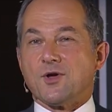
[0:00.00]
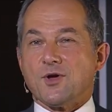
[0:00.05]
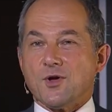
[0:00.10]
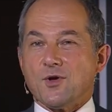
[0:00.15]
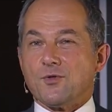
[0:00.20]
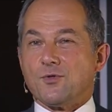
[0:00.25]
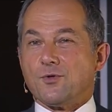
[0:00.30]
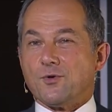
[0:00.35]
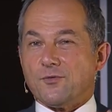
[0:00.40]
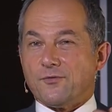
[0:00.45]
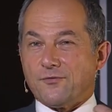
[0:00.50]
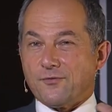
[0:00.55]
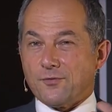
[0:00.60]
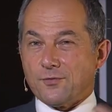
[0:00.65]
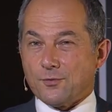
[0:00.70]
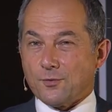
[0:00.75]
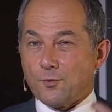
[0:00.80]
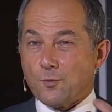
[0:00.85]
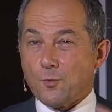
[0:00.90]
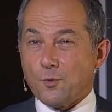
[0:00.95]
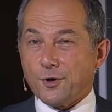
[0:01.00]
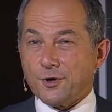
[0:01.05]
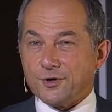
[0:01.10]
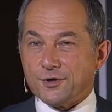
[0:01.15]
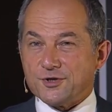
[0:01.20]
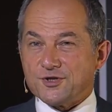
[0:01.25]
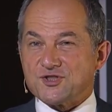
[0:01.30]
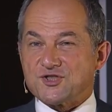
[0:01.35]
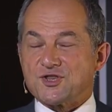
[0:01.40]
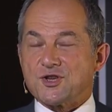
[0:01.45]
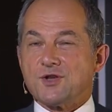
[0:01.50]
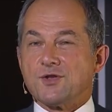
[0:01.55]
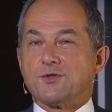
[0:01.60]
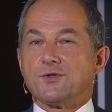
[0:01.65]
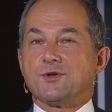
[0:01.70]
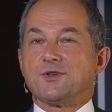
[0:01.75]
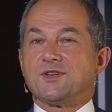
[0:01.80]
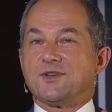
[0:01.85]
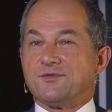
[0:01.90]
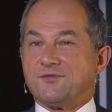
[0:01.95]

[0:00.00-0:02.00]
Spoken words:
the words,